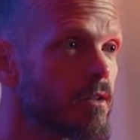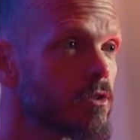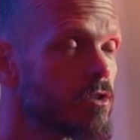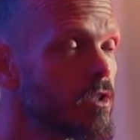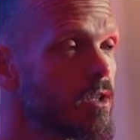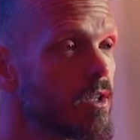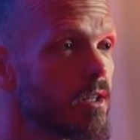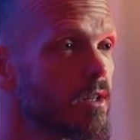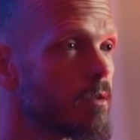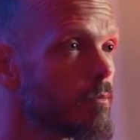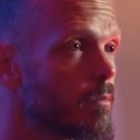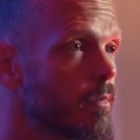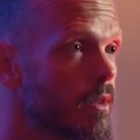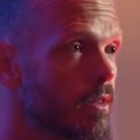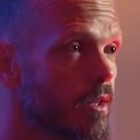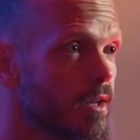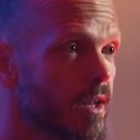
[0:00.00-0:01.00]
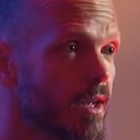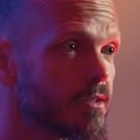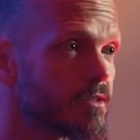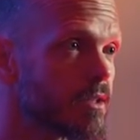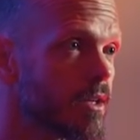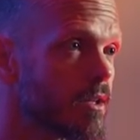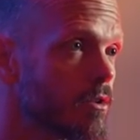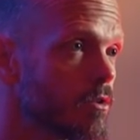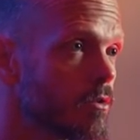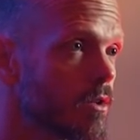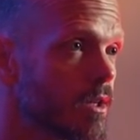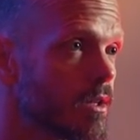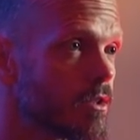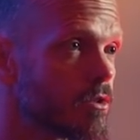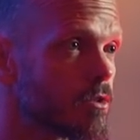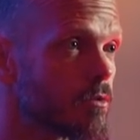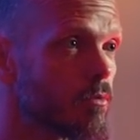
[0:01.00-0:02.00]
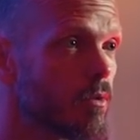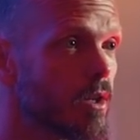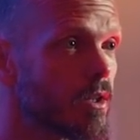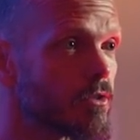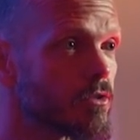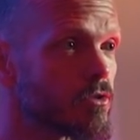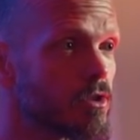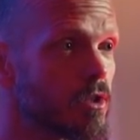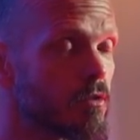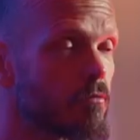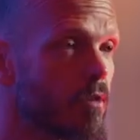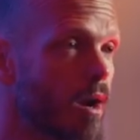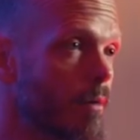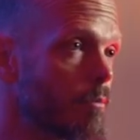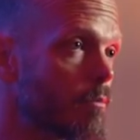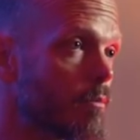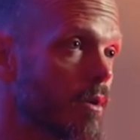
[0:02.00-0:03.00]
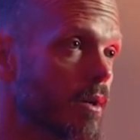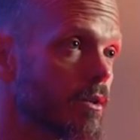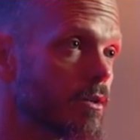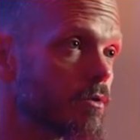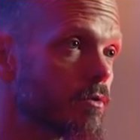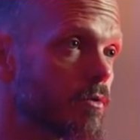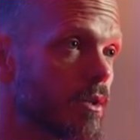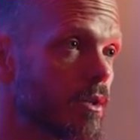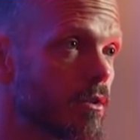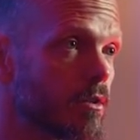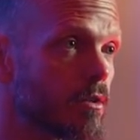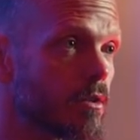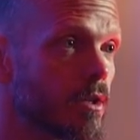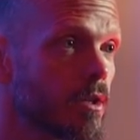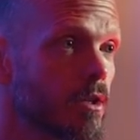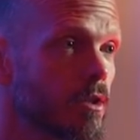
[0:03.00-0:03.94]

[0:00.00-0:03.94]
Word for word: She can get the, the nice guy to do anything she wants. She can wrap him around his finger.